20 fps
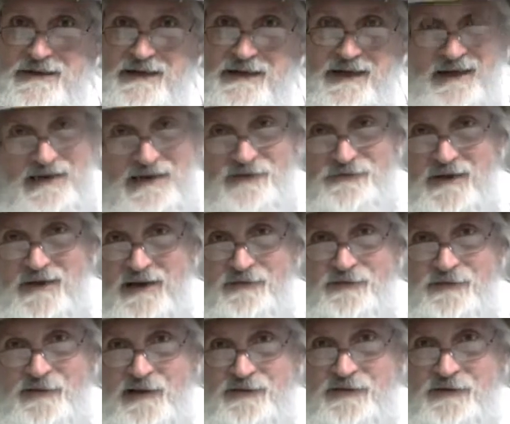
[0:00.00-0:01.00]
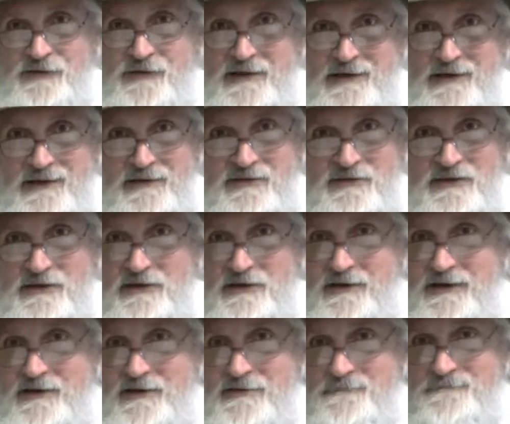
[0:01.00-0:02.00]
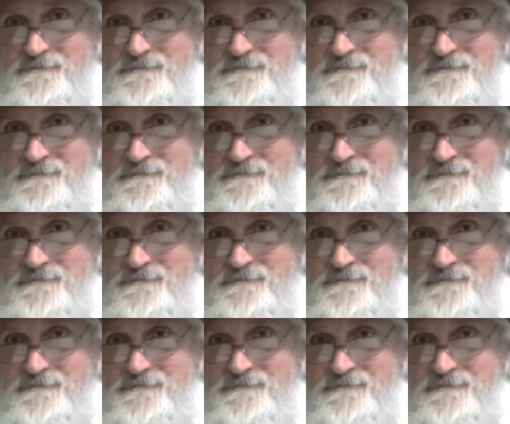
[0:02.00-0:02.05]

He's faithfully fulfilling his duties.